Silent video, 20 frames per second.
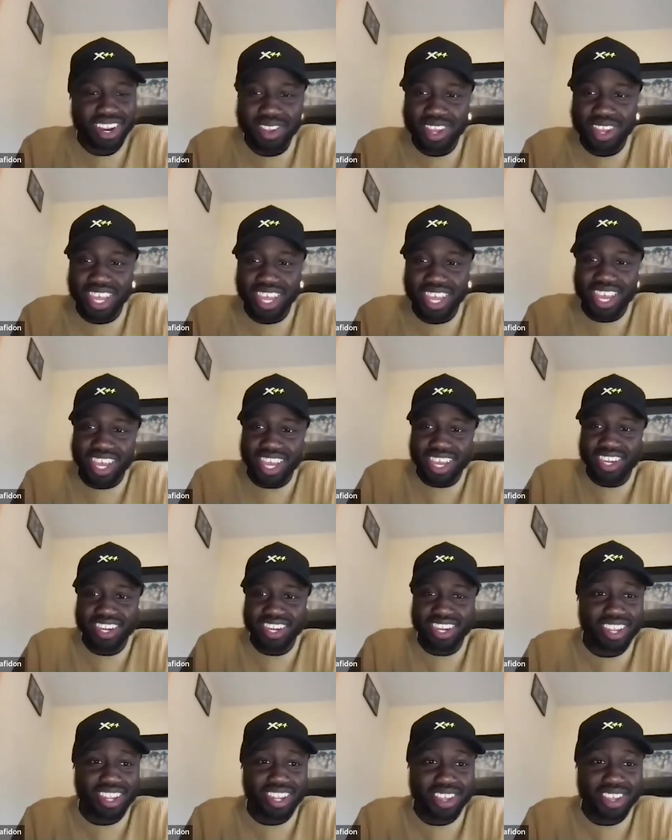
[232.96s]
in kind of
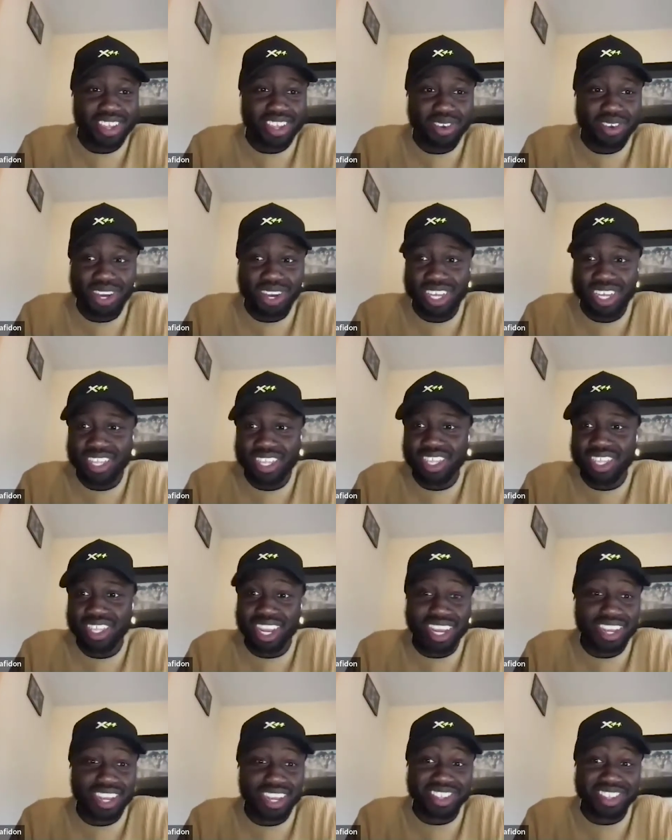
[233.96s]
the UK and in
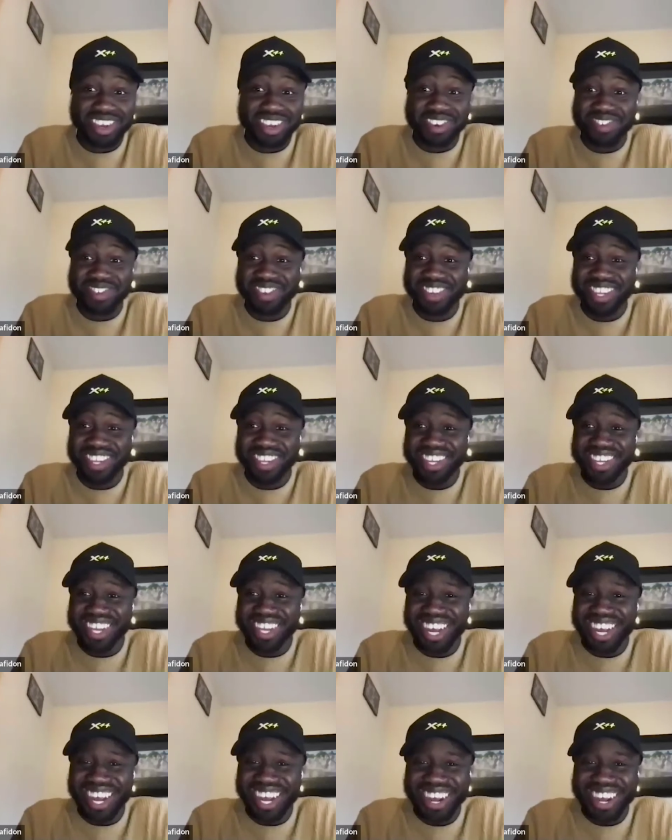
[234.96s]
the US, like
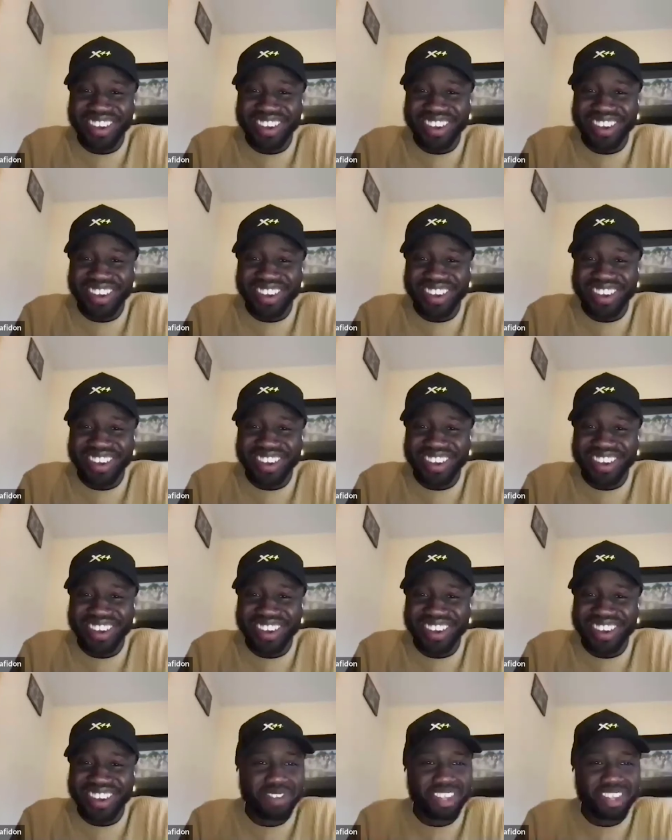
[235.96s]
yourself, um,
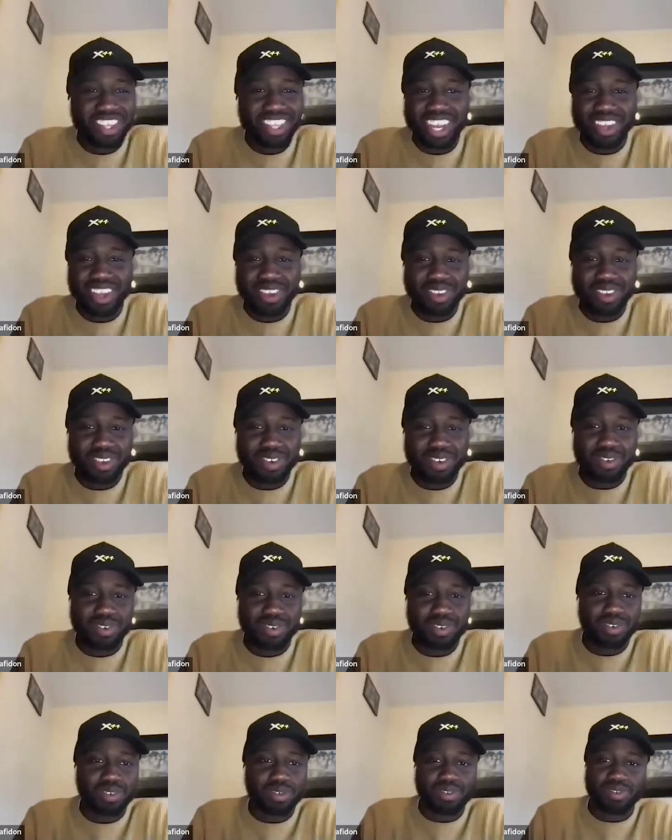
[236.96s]
at companies like
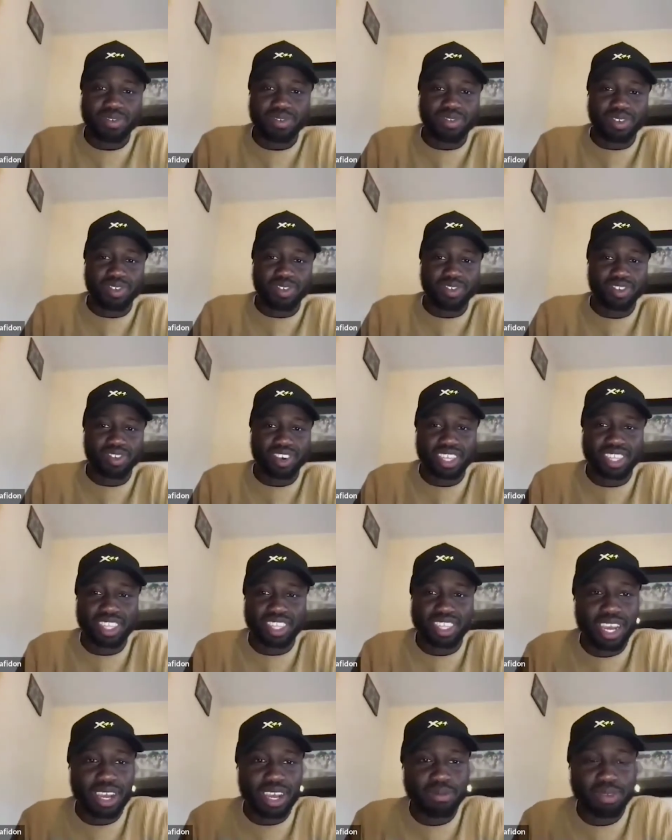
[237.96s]
Google, Rolls
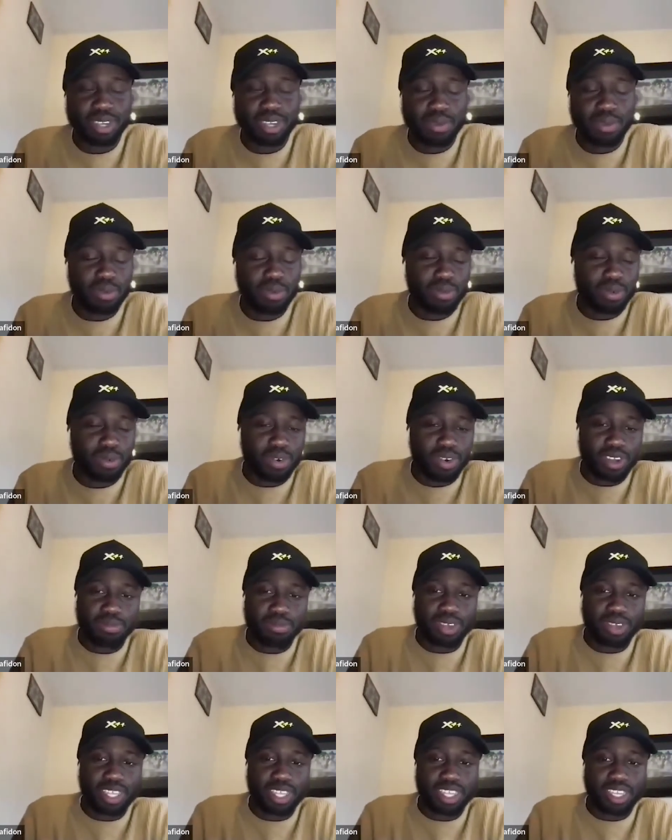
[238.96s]
Royce, um, JP
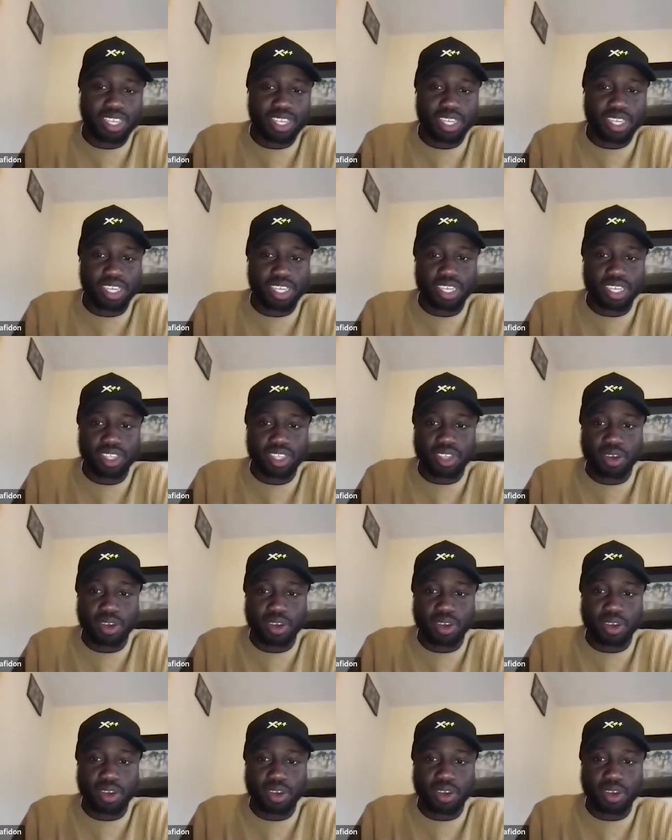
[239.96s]
Morgan, BCG.